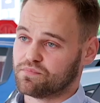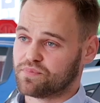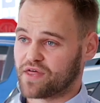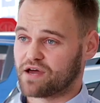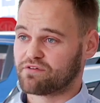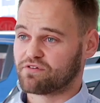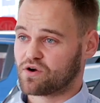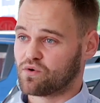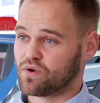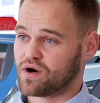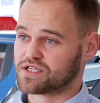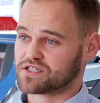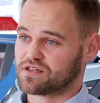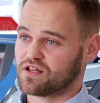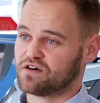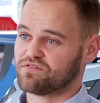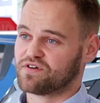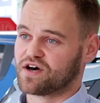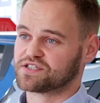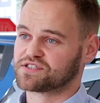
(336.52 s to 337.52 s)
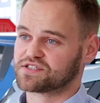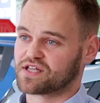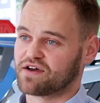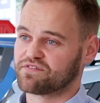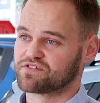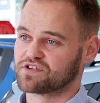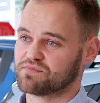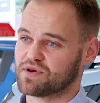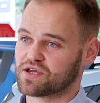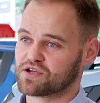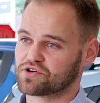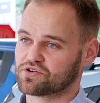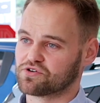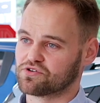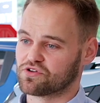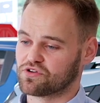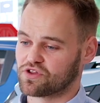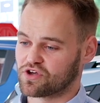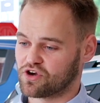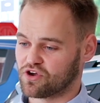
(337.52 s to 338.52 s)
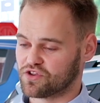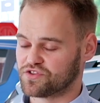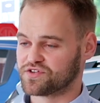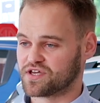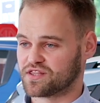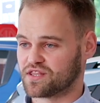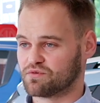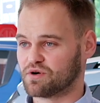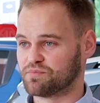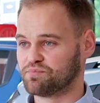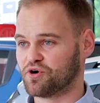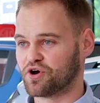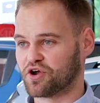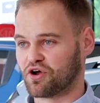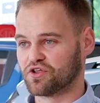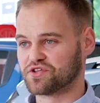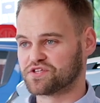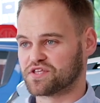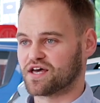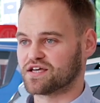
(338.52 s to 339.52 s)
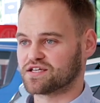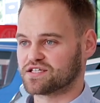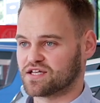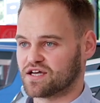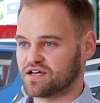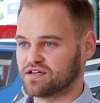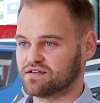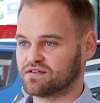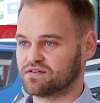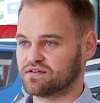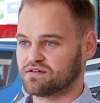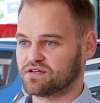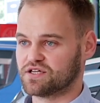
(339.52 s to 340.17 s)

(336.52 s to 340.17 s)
but that requires a lot of our staff to make sure that the content that we're putting onto that site